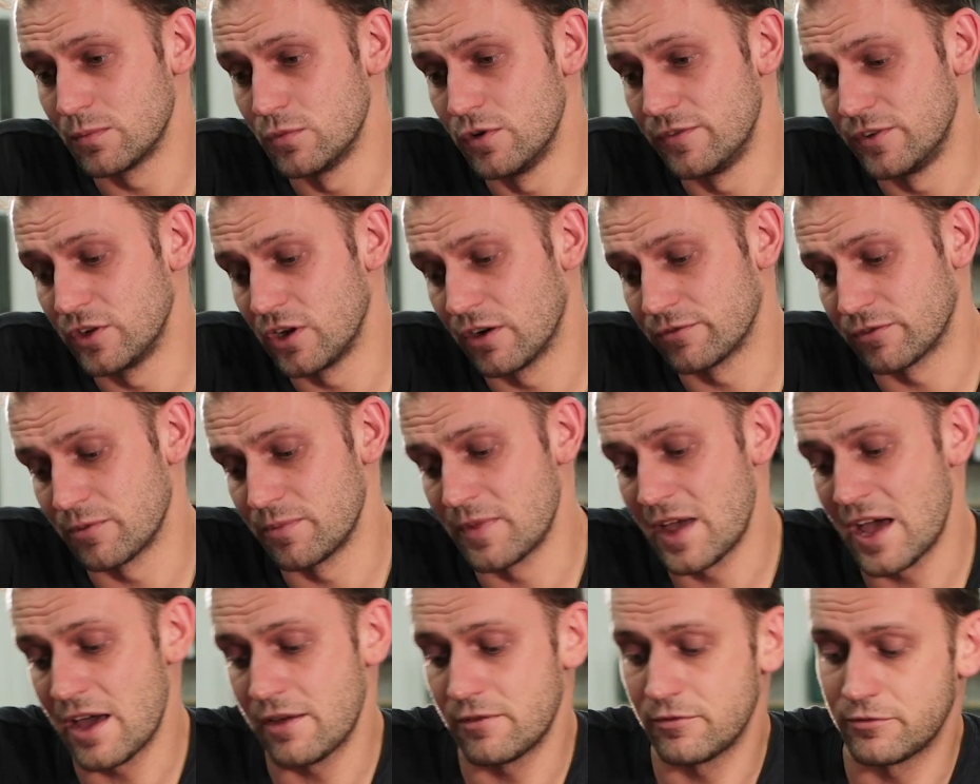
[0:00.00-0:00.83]
Moving on from
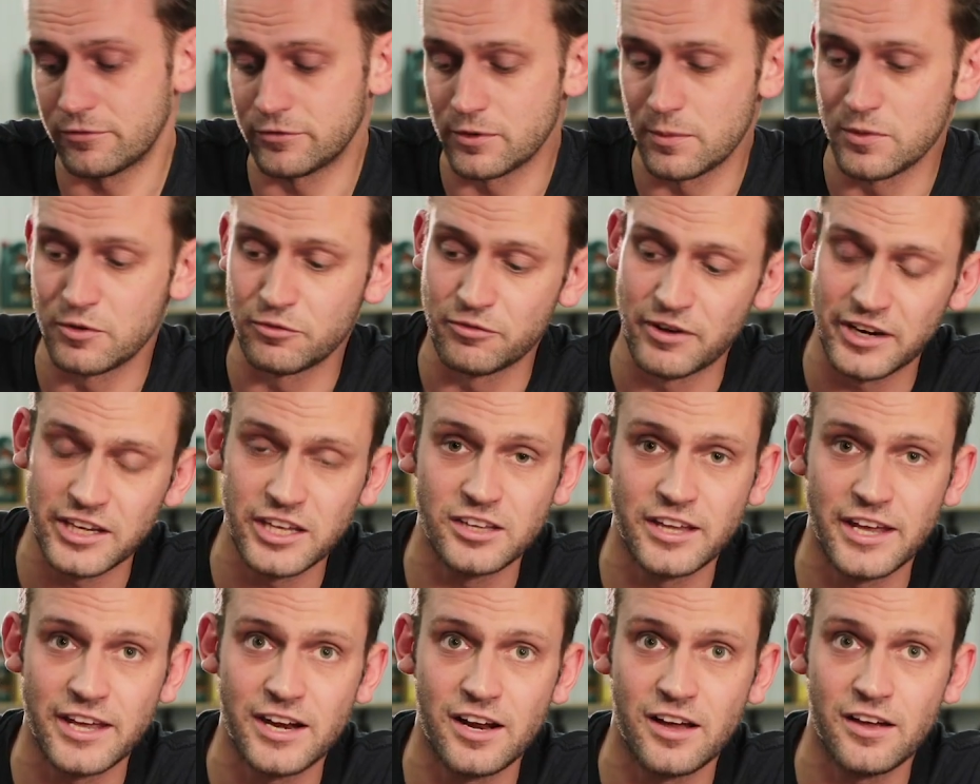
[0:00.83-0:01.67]
that, from the
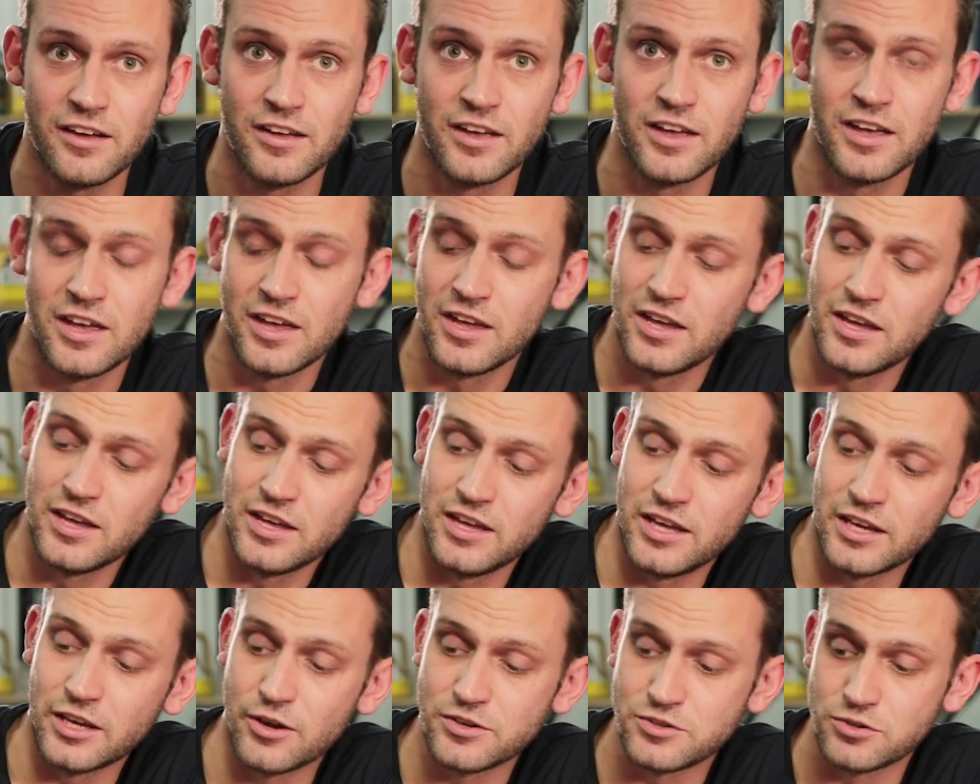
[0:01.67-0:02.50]
regulator,
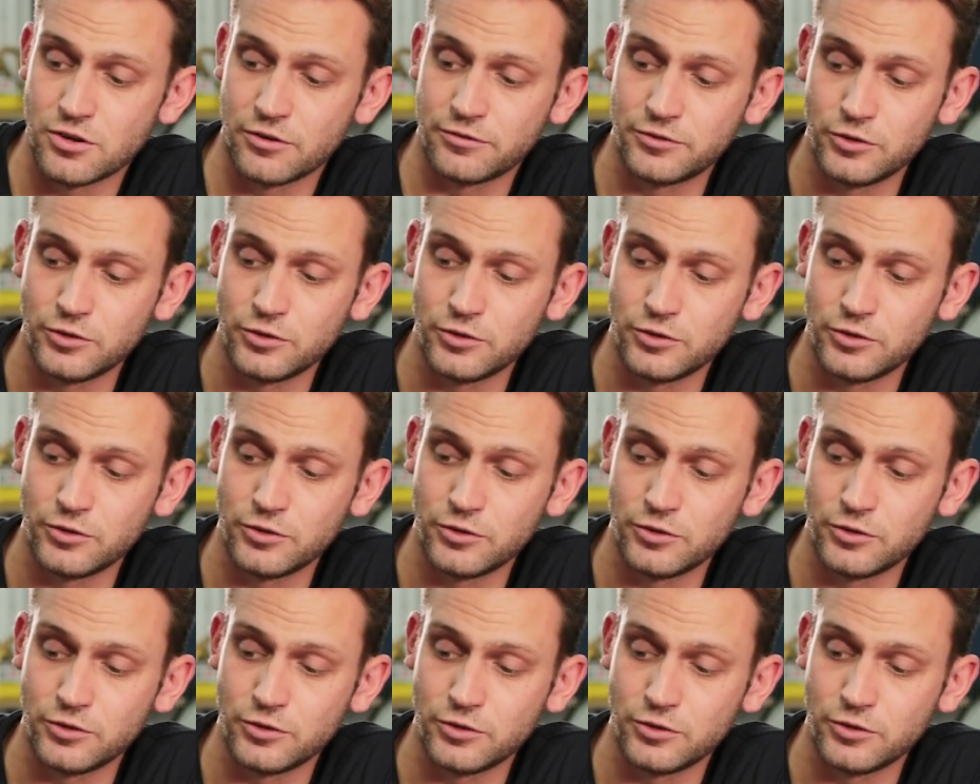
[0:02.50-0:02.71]
it goes to a